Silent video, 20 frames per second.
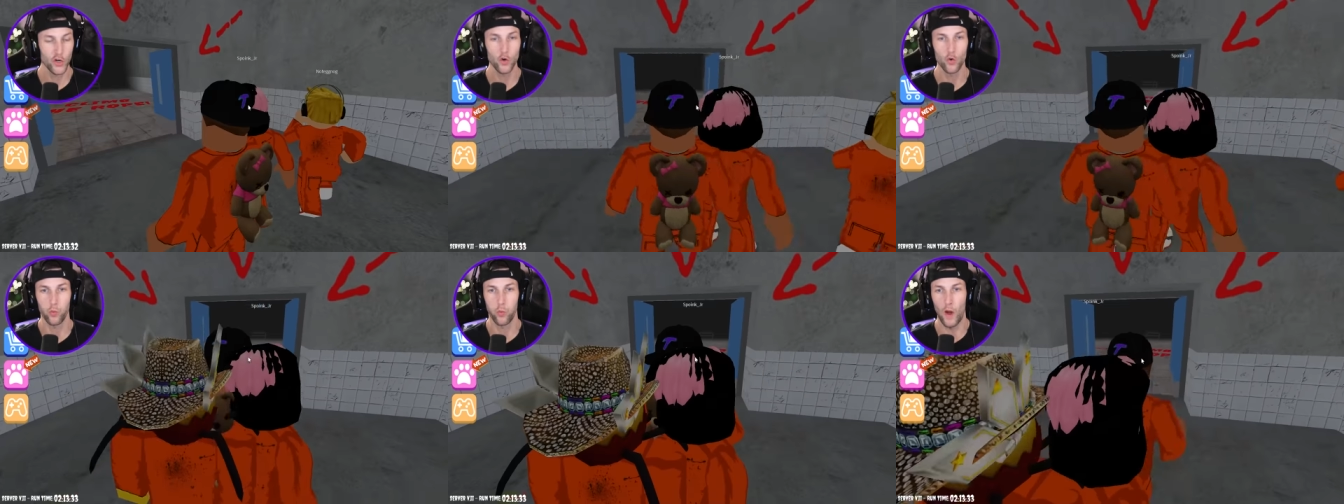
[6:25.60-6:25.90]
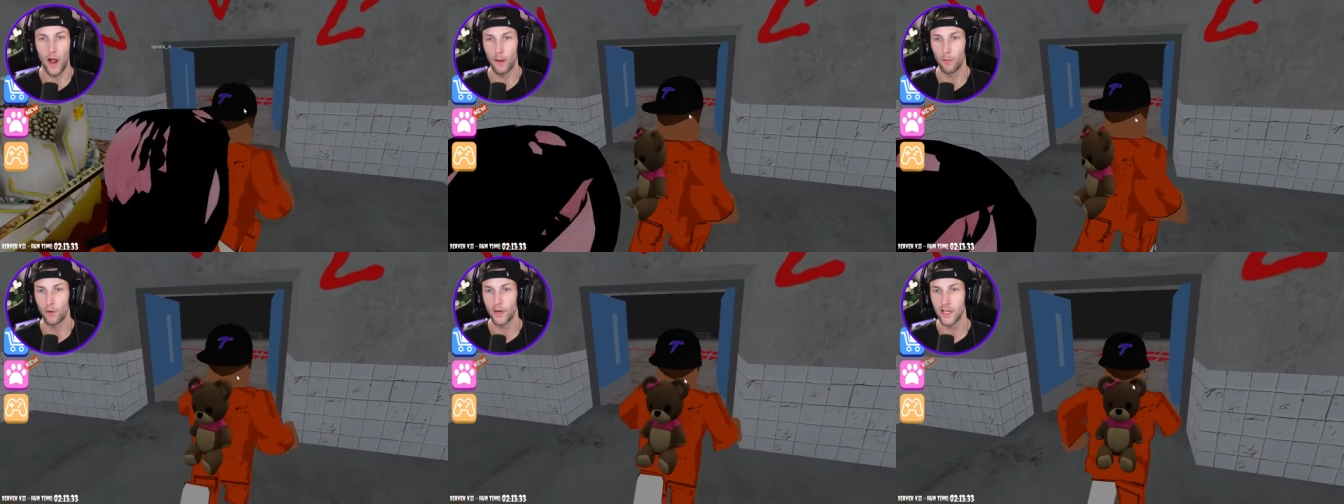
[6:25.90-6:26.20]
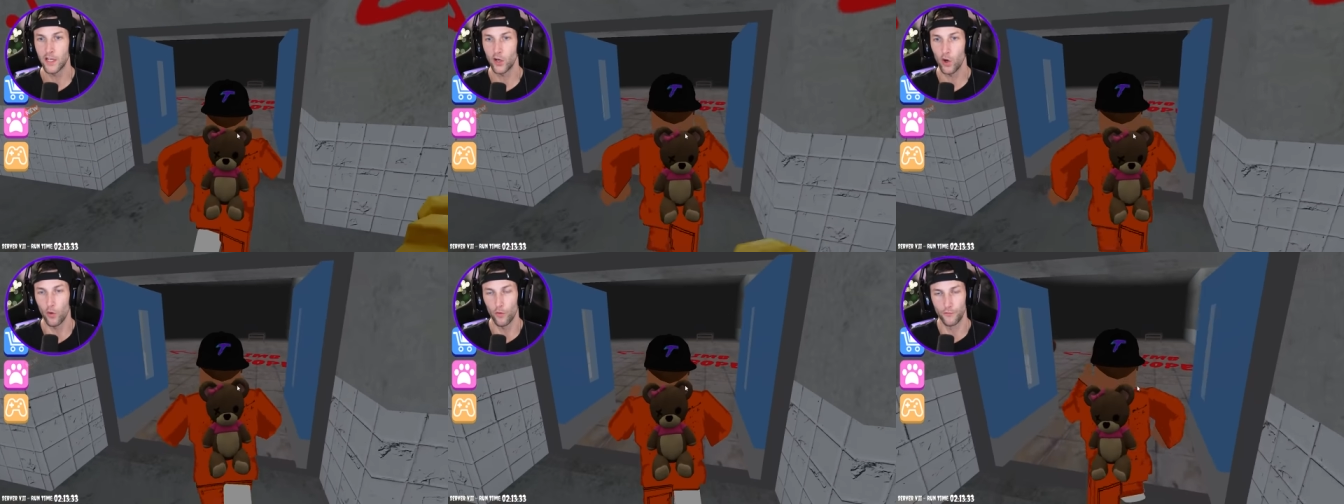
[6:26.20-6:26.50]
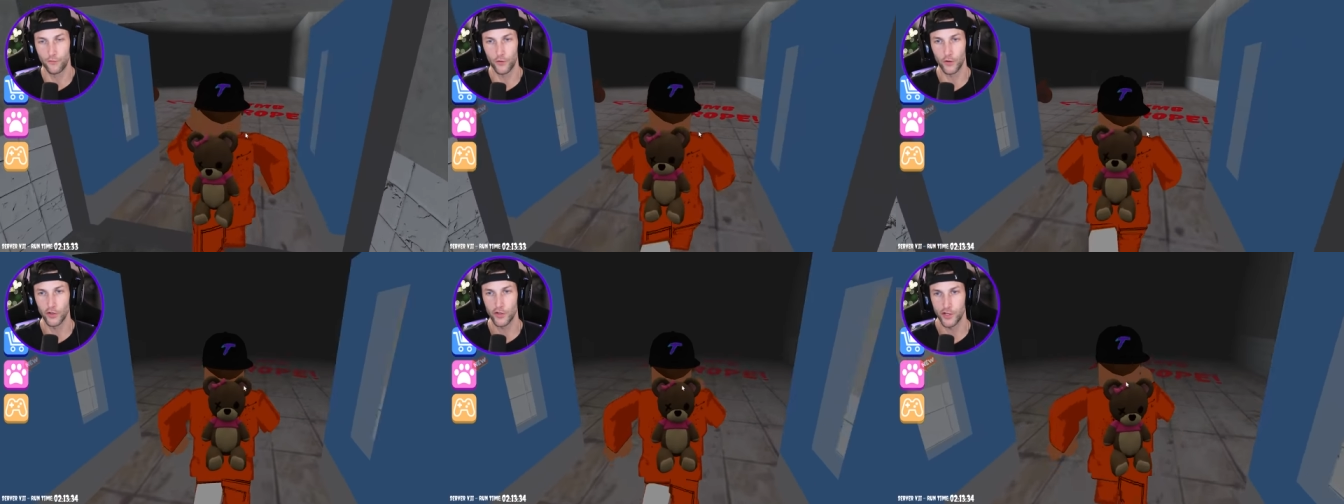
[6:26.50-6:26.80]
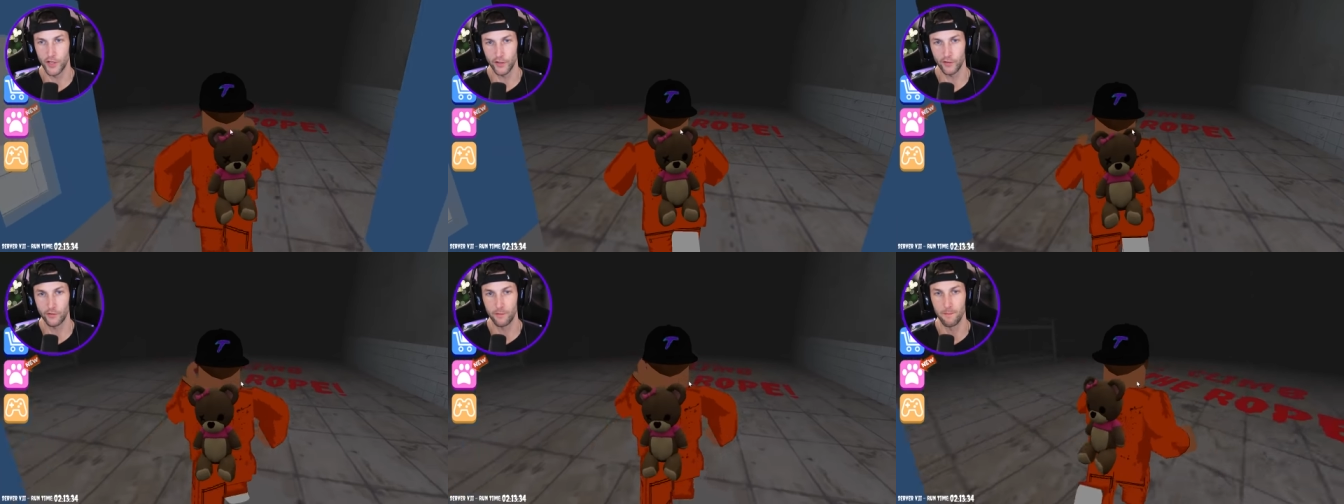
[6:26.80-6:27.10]
Dude, why would he go for
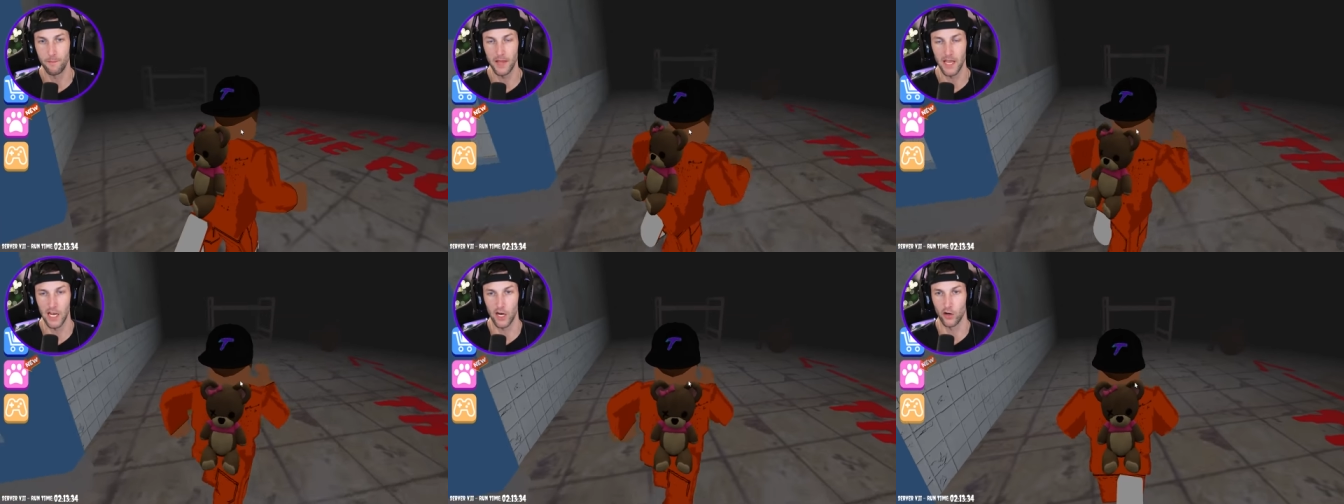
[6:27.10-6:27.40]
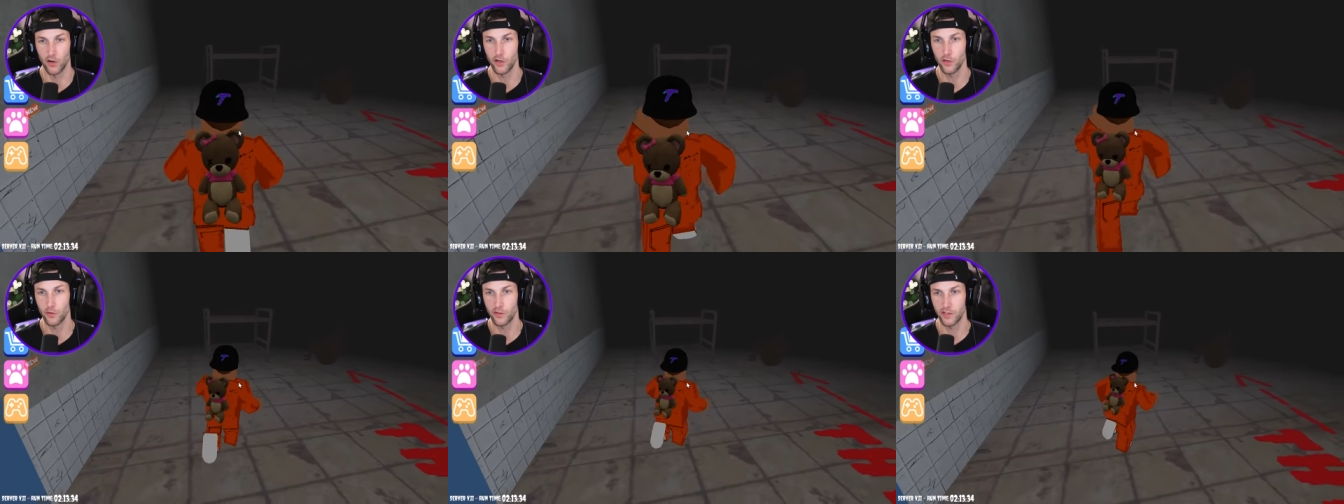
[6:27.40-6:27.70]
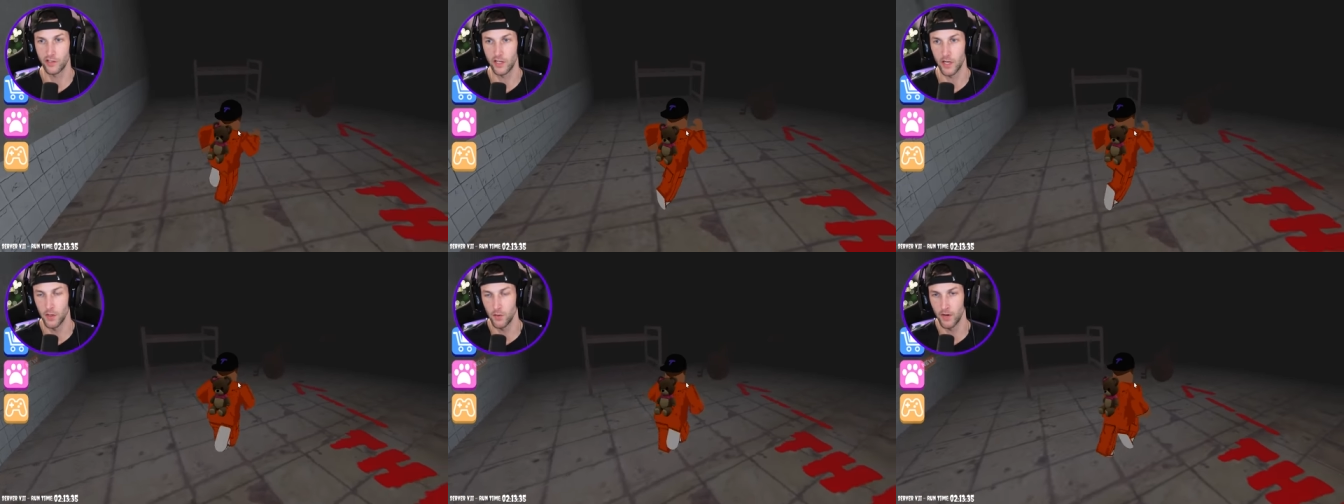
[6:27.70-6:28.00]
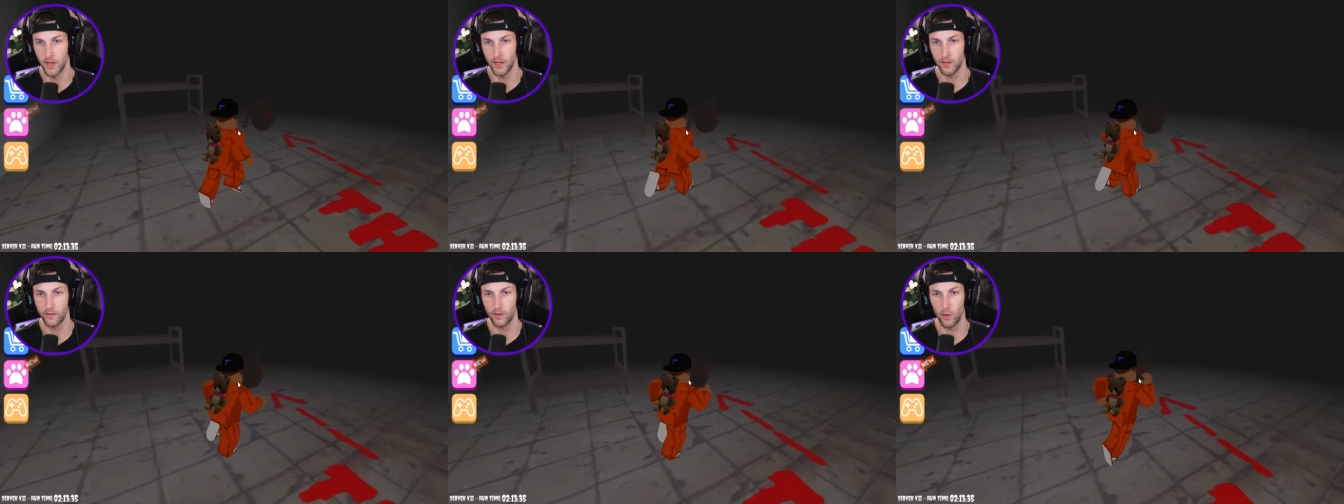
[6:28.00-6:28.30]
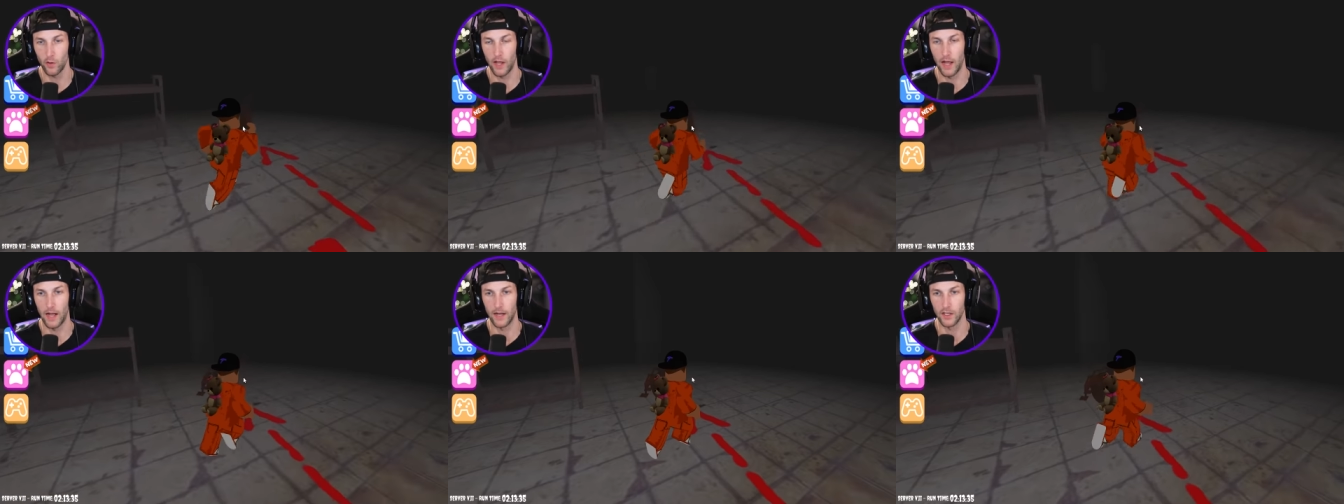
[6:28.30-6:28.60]
just me? Are you serious?
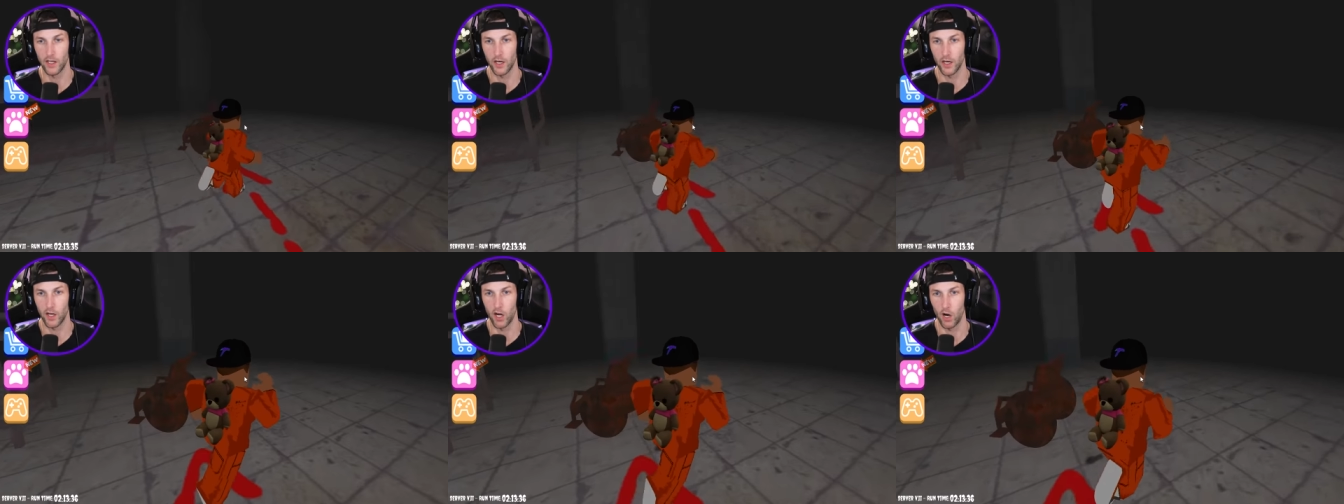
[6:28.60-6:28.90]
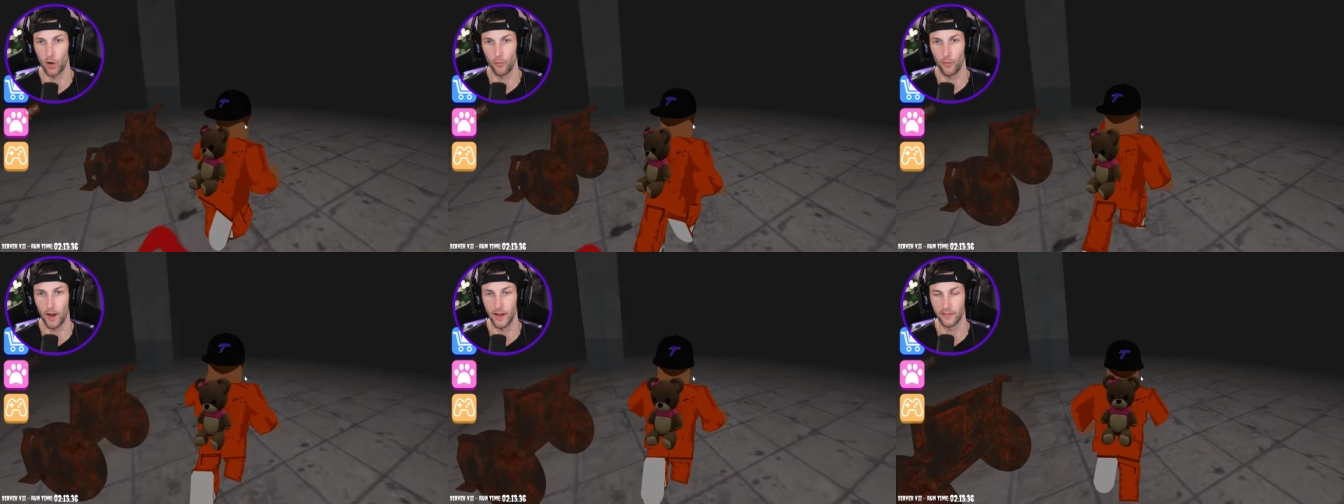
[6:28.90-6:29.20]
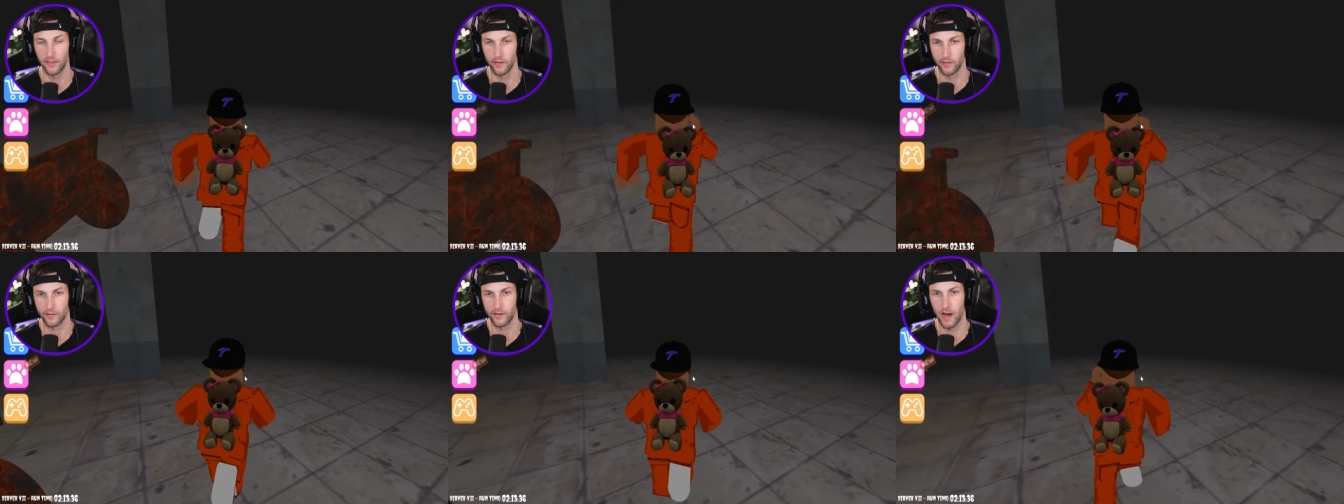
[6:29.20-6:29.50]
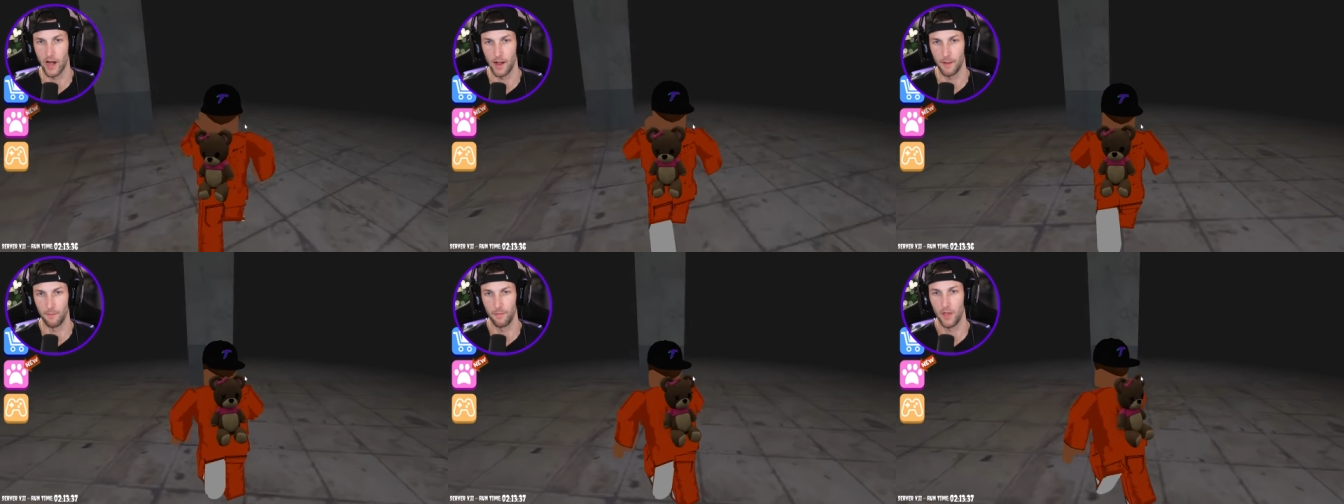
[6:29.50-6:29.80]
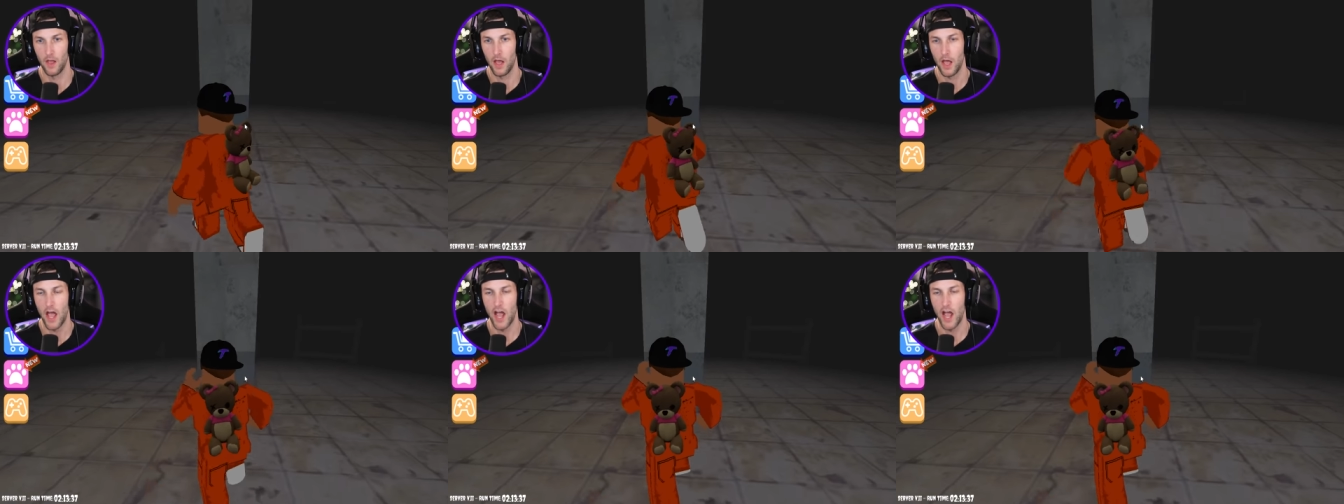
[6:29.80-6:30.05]
Okay, I'm gonna cut right this time.